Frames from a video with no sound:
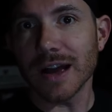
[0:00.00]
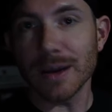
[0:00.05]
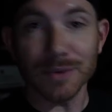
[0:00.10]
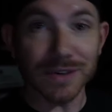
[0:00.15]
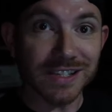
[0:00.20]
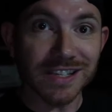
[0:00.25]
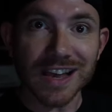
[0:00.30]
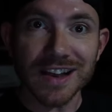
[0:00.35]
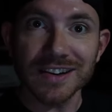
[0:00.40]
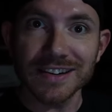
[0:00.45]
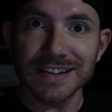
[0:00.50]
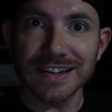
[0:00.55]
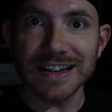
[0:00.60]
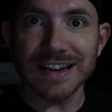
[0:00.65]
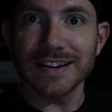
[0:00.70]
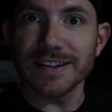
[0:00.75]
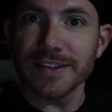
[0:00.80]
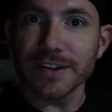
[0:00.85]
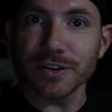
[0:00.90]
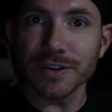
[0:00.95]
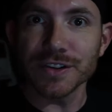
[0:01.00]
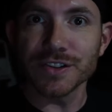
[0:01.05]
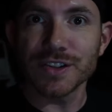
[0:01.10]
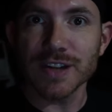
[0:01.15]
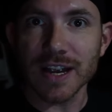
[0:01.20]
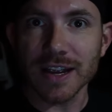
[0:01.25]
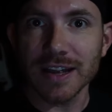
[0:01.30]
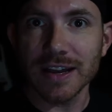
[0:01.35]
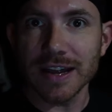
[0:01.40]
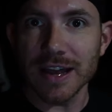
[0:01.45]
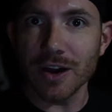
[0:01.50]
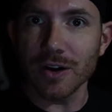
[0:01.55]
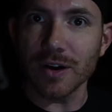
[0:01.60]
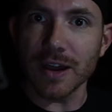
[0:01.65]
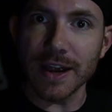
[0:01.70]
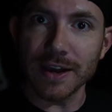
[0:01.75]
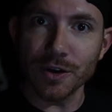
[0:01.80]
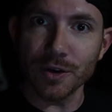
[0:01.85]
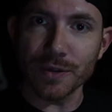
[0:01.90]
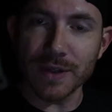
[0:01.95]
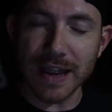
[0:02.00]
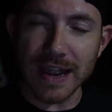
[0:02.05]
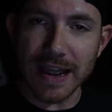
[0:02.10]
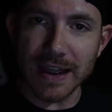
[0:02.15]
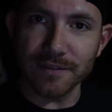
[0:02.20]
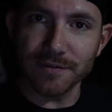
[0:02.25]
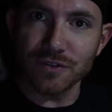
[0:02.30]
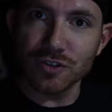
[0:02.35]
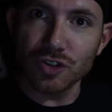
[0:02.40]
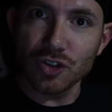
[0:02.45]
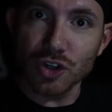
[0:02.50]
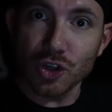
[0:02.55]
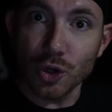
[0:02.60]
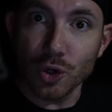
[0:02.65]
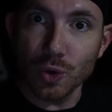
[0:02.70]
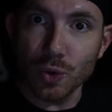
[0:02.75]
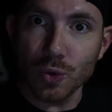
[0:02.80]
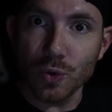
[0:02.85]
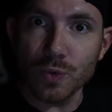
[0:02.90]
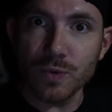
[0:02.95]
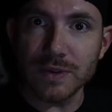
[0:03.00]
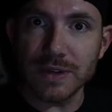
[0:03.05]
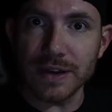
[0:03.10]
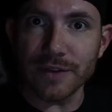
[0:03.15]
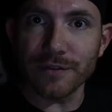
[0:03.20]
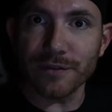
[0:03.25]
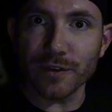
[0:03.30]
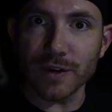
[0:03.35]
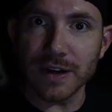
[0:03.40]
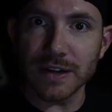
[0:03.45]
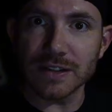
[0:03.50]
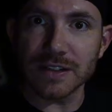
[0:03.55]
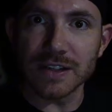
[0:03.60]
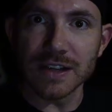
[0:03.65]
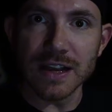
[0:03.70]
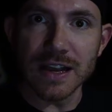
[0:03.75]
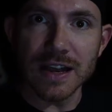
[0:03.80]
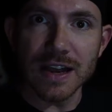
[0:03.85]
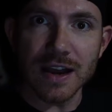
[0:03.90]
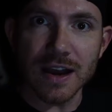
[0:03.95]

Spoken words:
I'm excited to get in there and check it out. I know they have two different